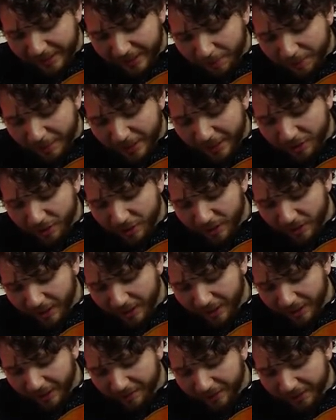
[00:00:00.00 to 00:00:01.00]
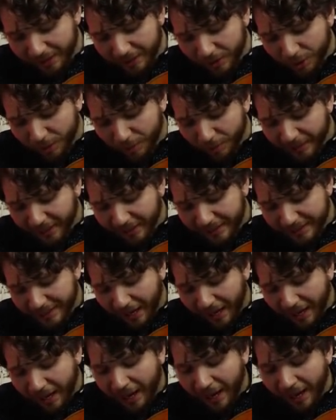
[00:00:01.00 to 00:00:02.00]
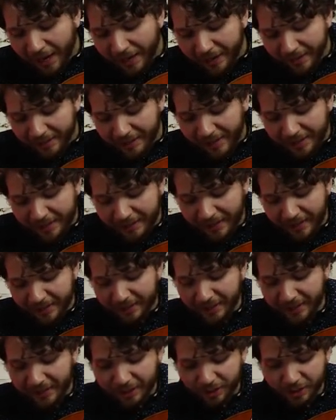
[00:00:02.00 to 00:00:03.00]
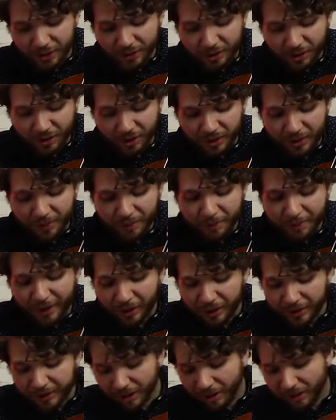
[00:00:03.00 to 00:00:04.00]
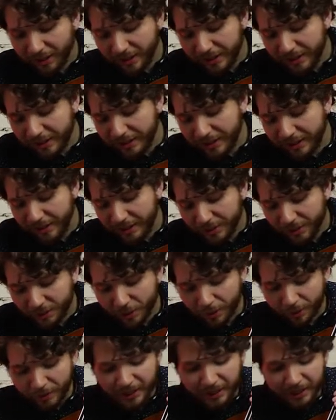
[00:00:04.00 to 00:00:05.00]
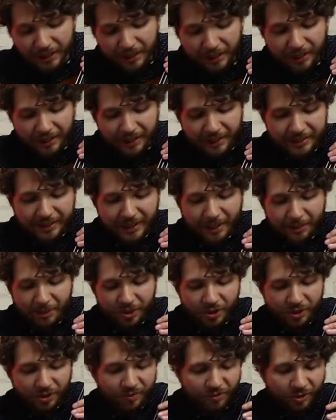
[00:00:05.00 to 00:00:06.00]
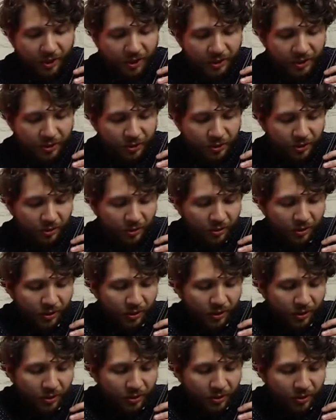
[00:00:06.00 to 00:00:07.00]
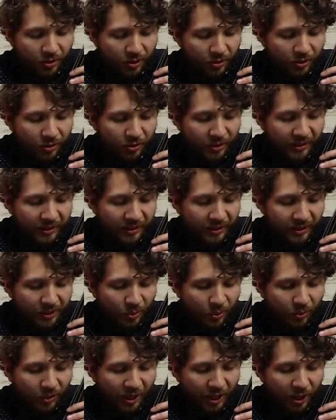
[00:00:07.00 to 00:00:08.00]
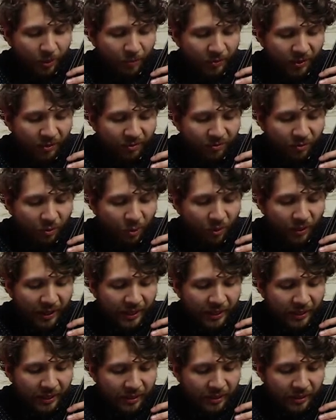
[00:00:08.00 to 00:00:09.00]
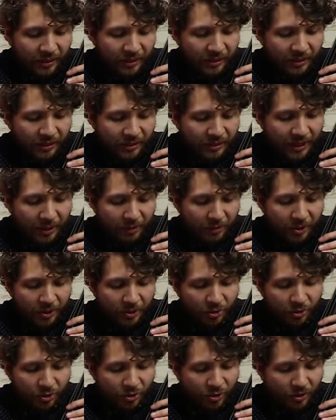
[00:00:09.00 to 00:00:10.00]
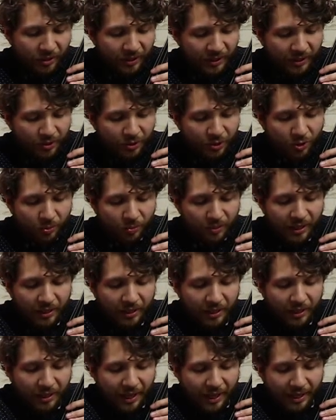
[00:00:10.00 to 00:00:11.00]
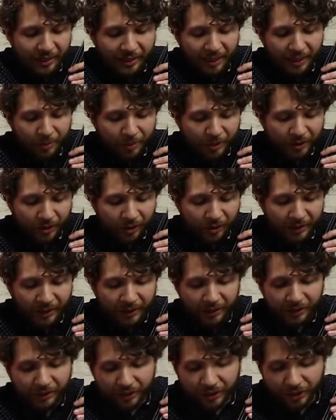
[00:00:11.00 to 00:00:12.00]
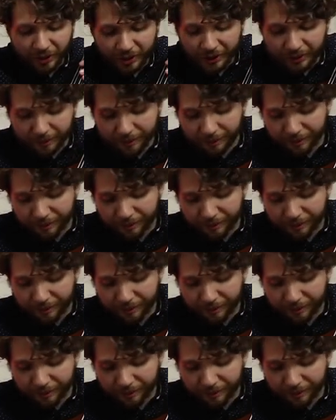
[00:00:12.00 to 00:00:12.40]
I mentioned, if the instrument gets hot, that dust can actually start to melt onto the instrument and damage the varnish. So doing this will help avoid damage to the instrument and keep it looking good.